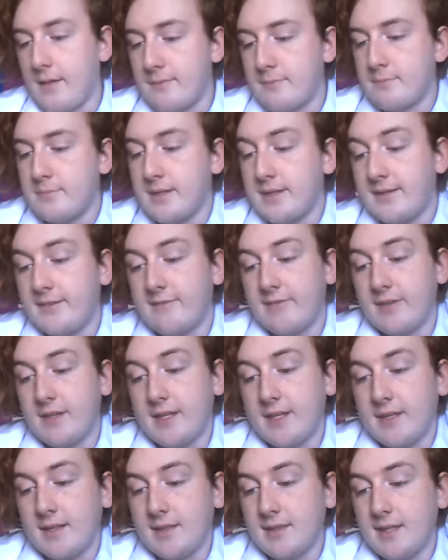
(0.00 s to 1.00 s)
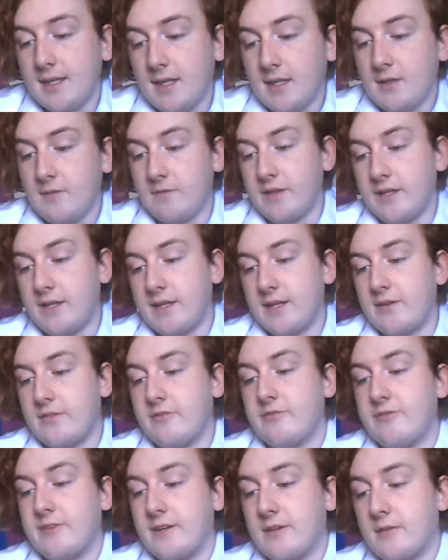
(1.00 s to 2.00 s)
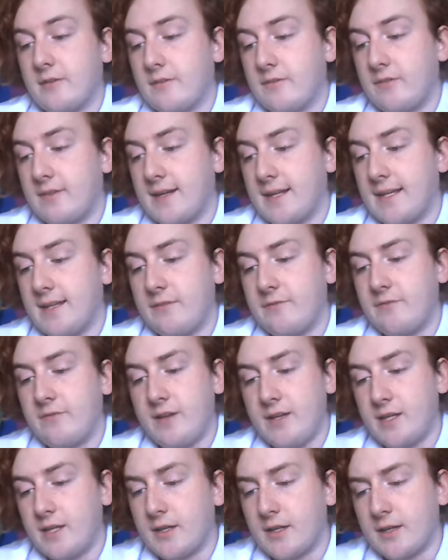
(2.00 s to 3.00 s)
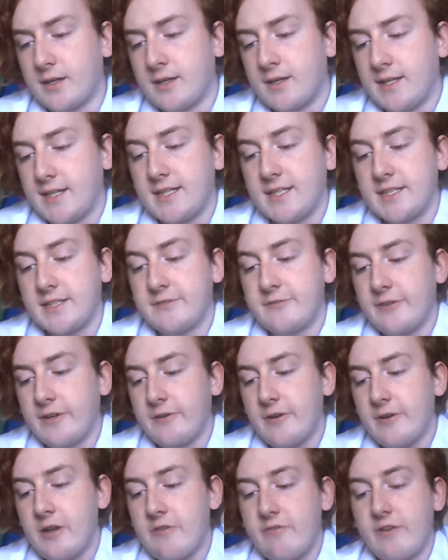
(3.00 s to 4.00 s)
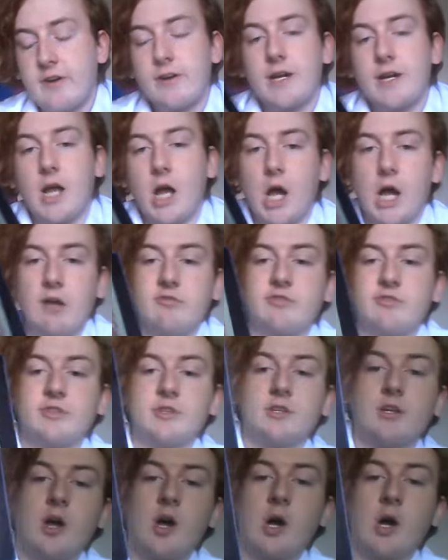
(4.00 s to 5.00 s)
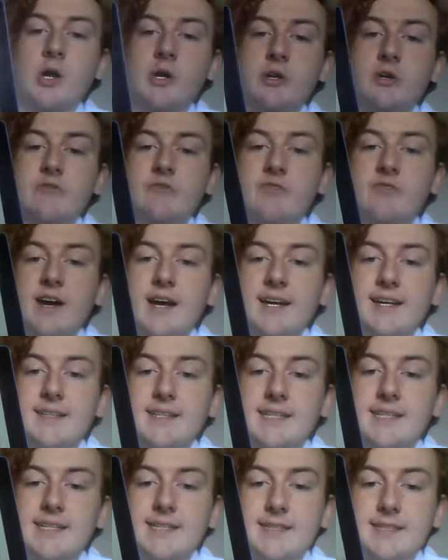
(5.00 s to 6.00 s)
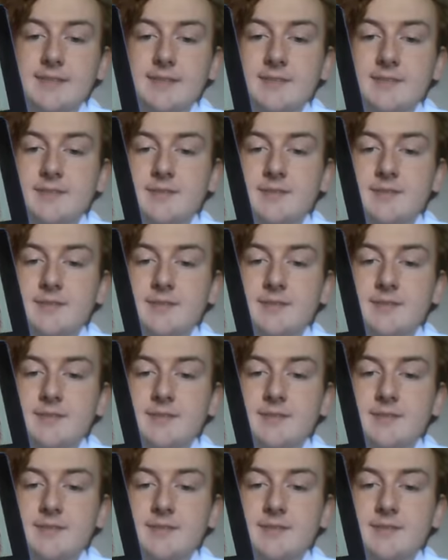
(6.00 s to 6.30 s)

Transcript: Big V, little V, Vera Violet Vinn is very, very awful on her violin.